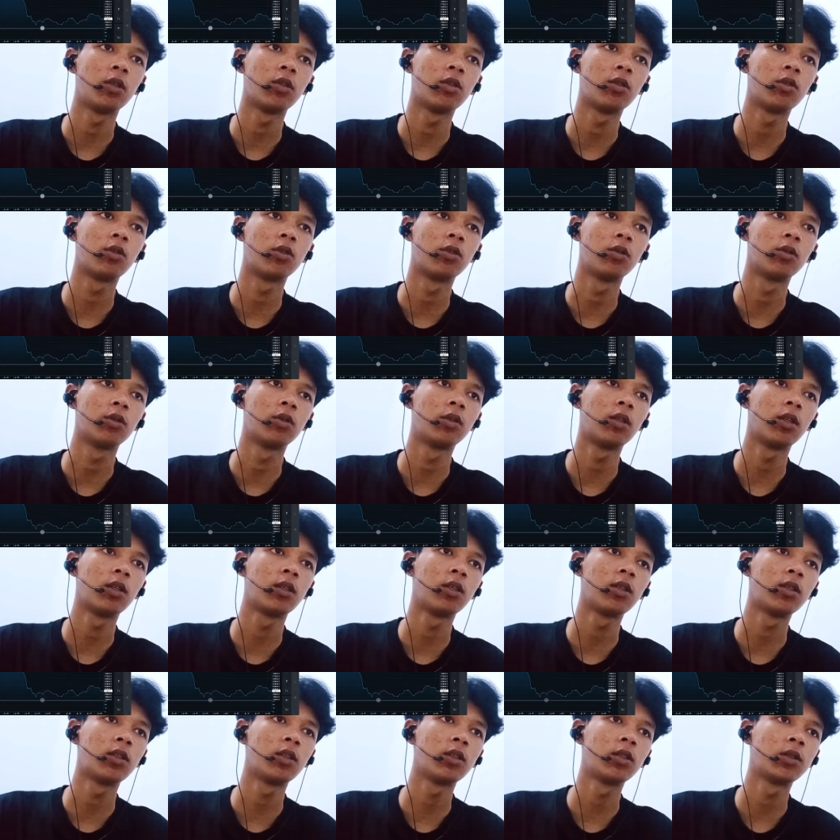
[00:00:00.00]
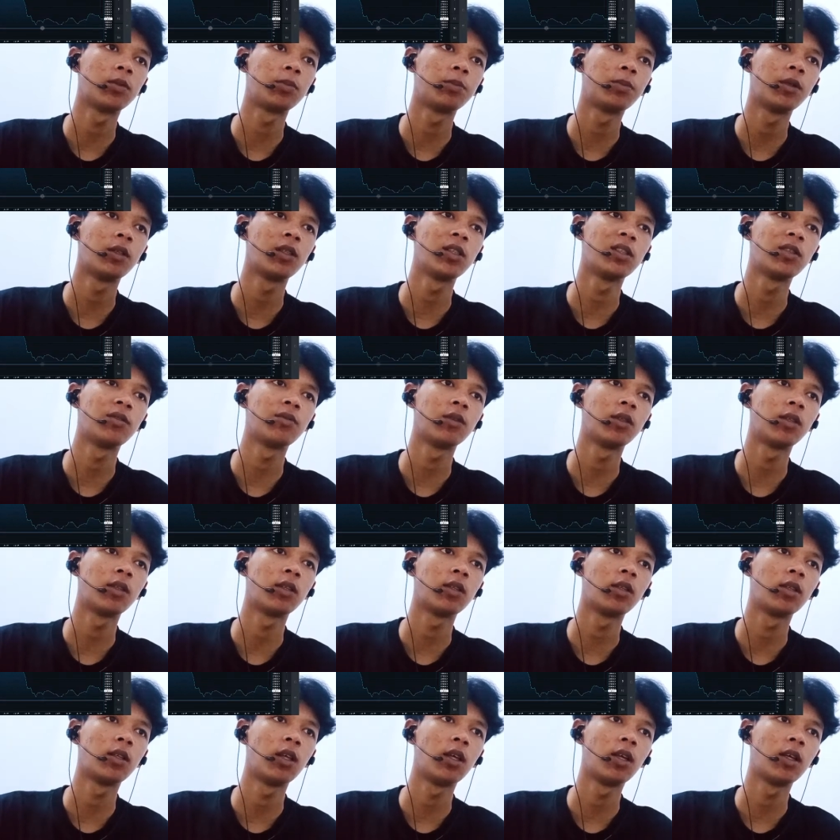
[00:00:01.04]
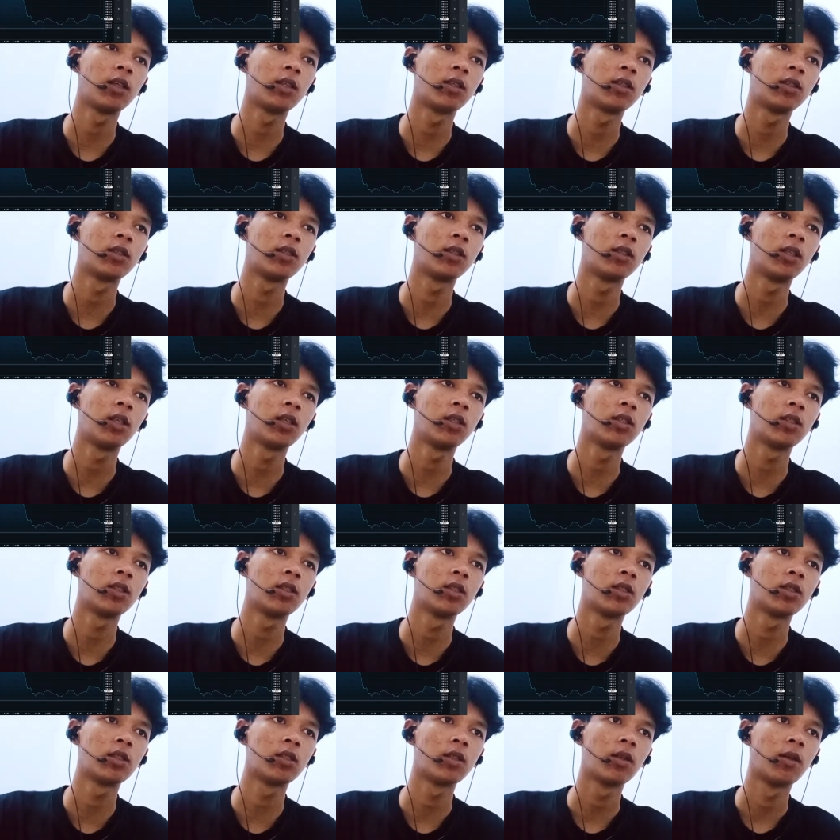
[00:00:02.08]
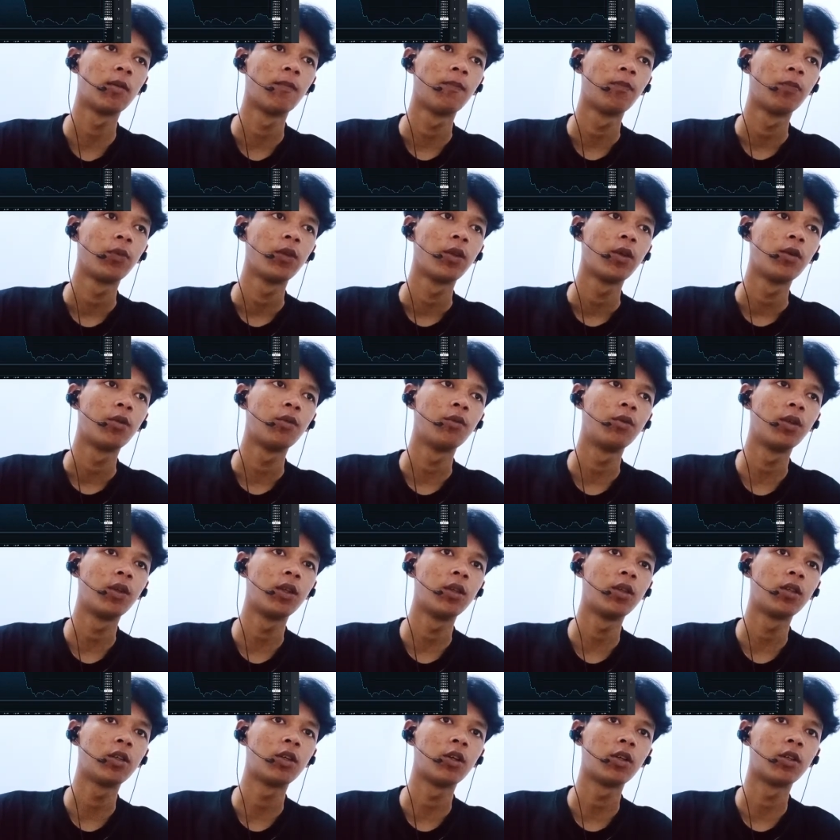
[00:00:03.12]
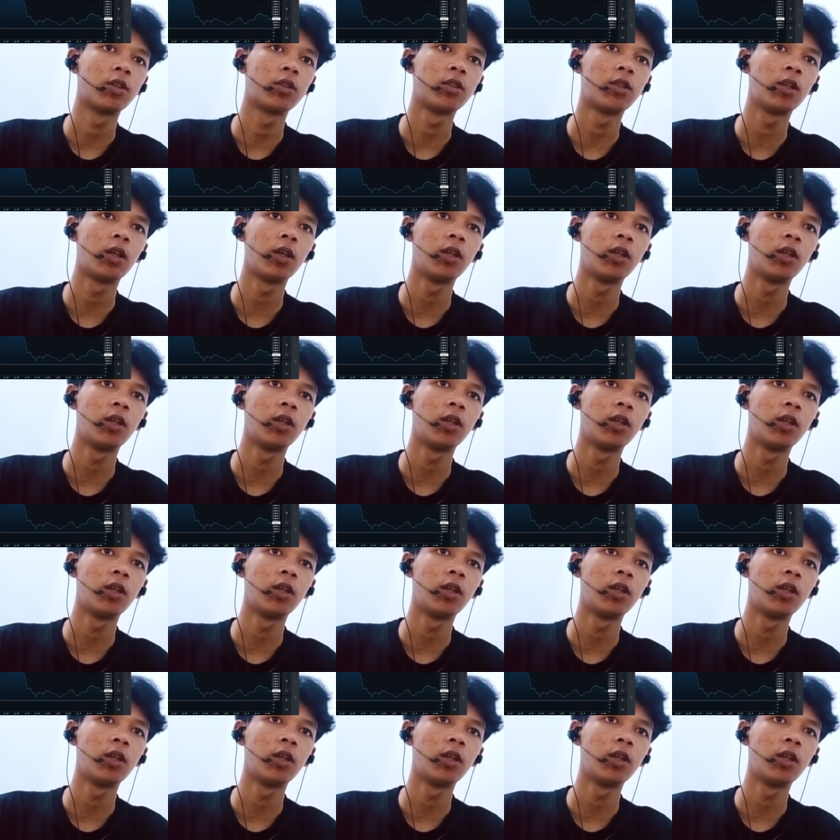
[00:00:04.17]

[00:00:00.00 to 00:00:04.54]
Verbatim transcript: to tackle specific niches within certain